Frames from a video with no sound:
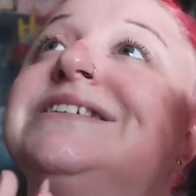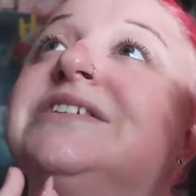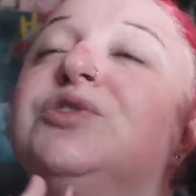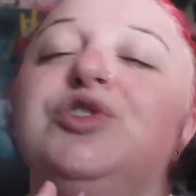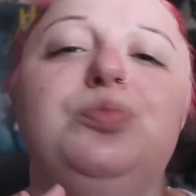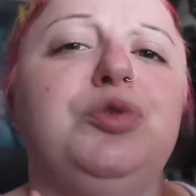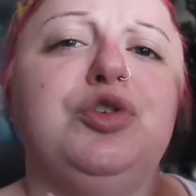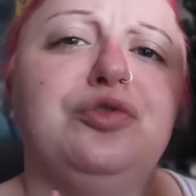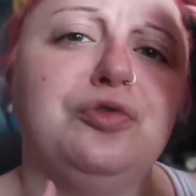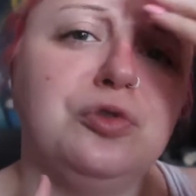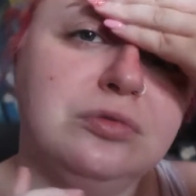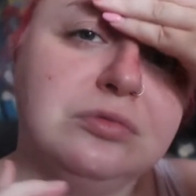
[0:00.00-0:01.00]
Oh, she's
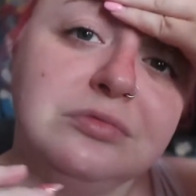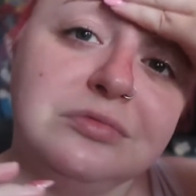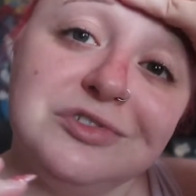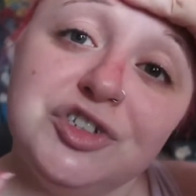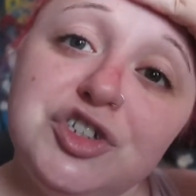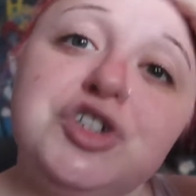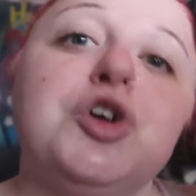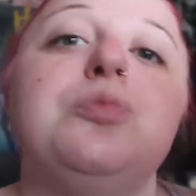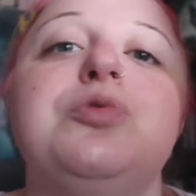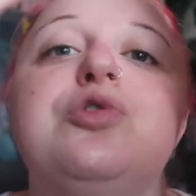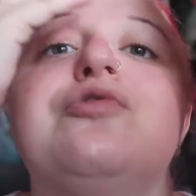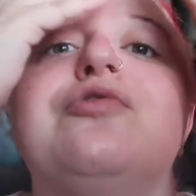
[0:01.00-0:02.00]
beautiful. She's so
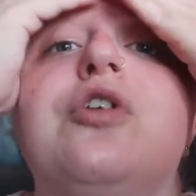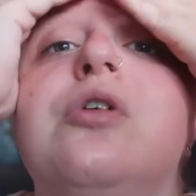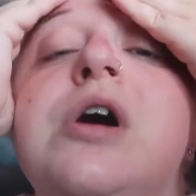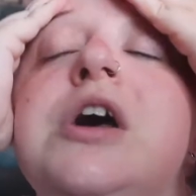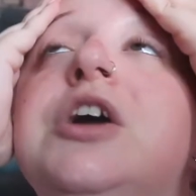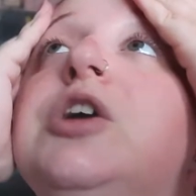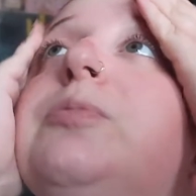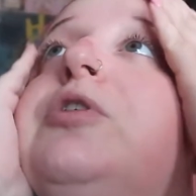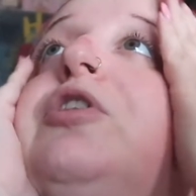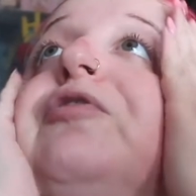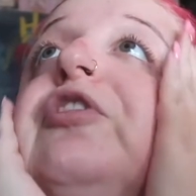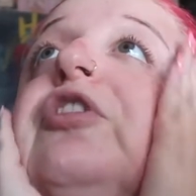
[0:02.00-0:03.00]
beautiful. You're
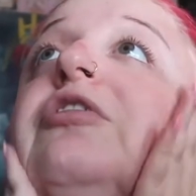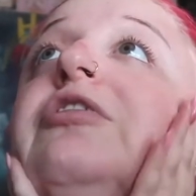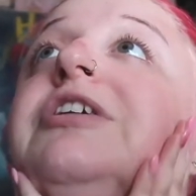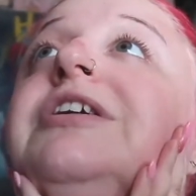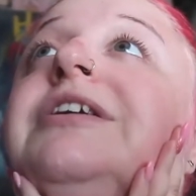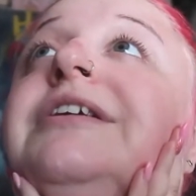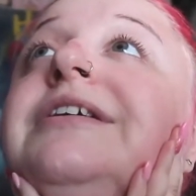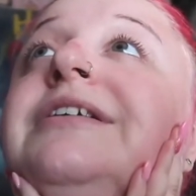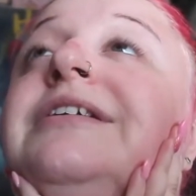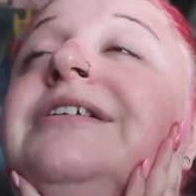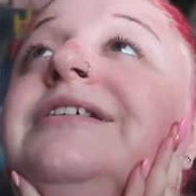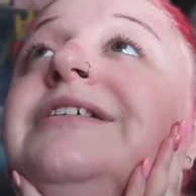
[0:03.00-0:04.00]
beautiful.
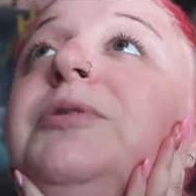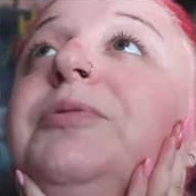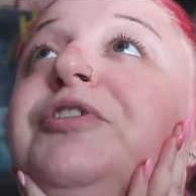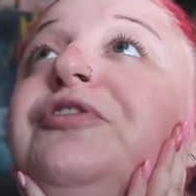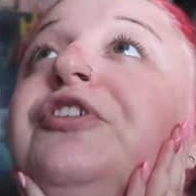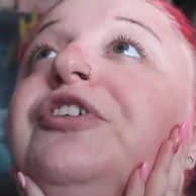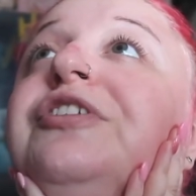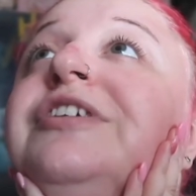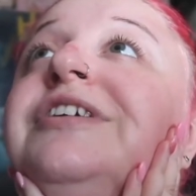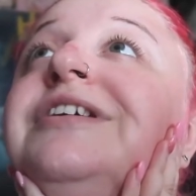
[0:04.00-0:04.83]
You're beautiful.